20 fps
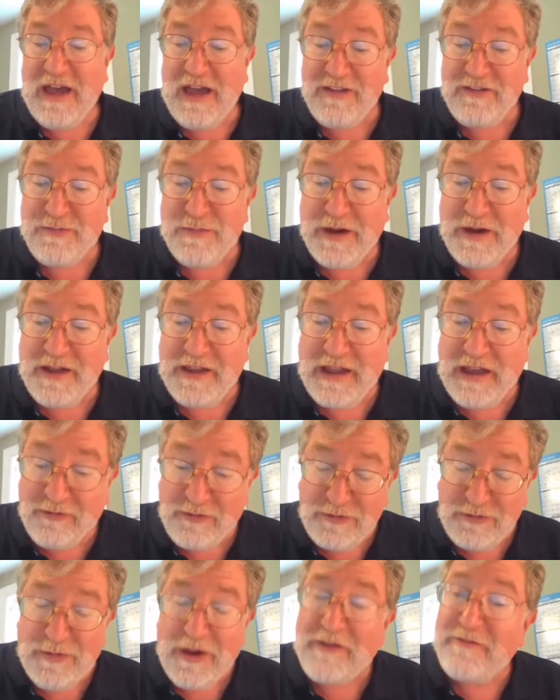as
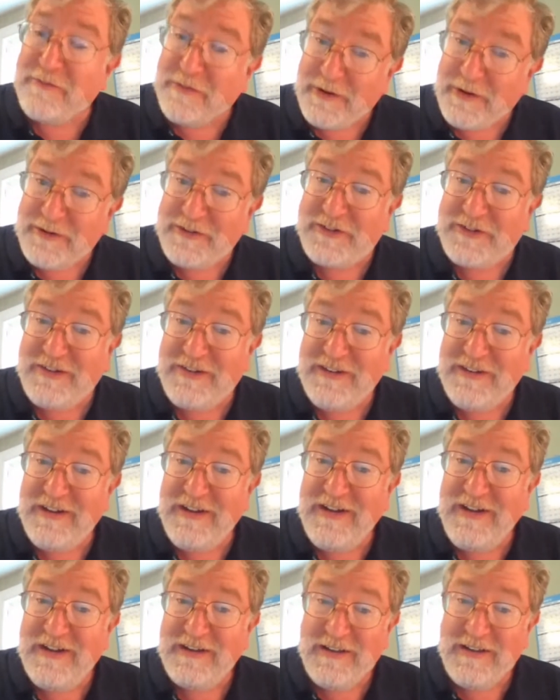it was my first
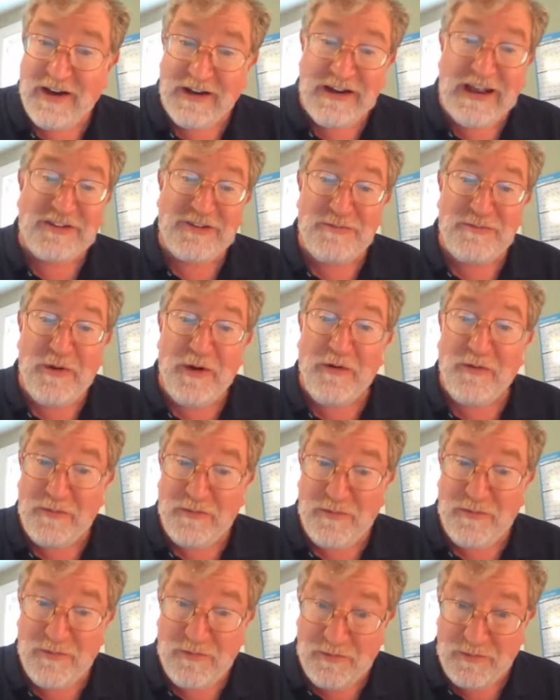
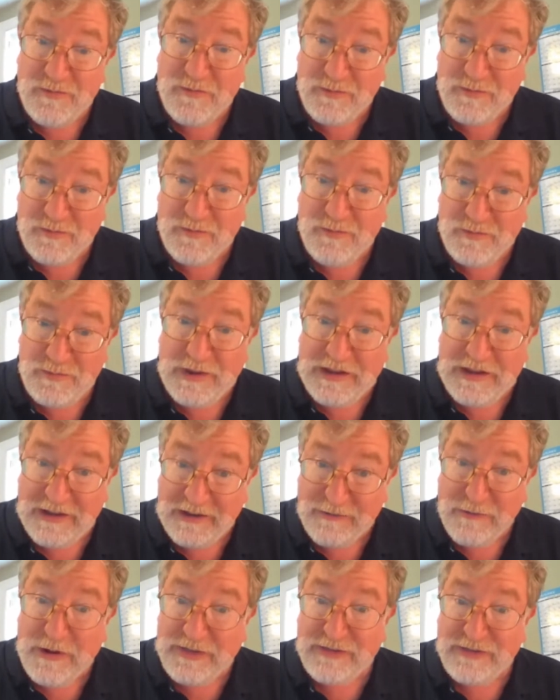ConExpo
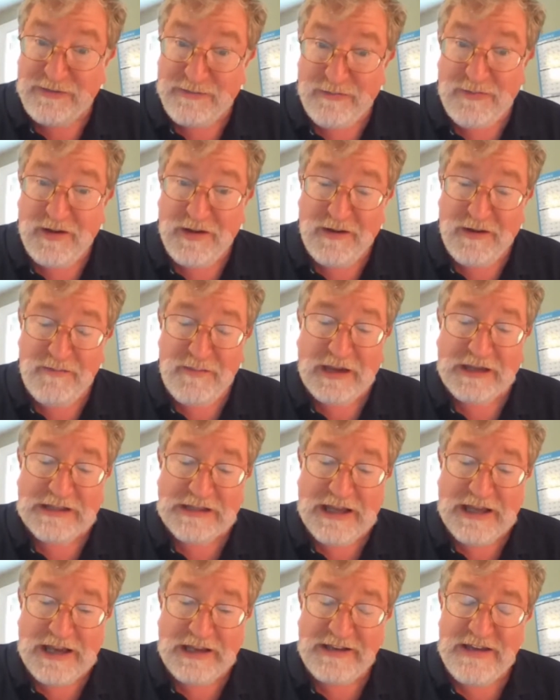being with
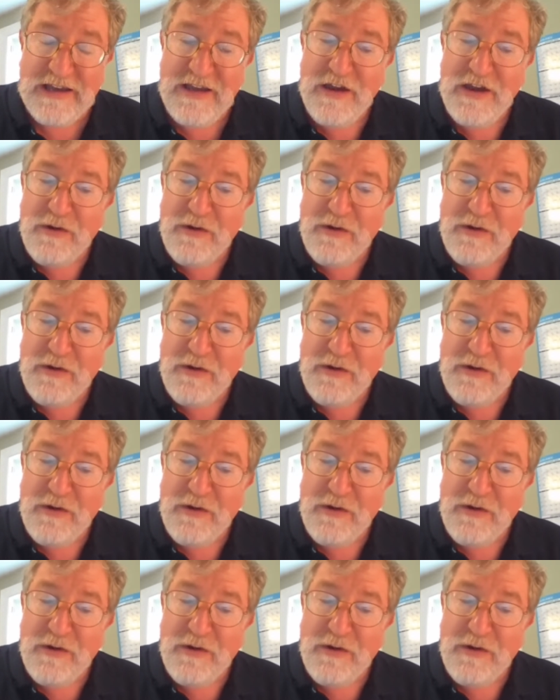Mecalac,